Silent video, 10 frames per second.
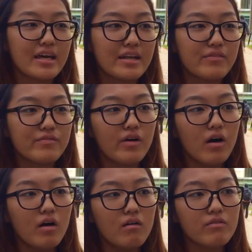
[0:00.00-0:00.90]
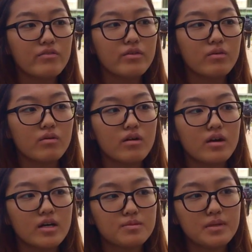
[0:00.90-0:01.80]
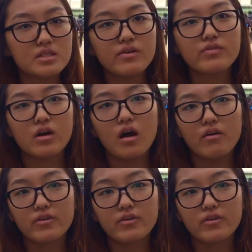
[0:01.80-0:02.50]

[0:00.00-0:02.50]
Get involved, especially if you're off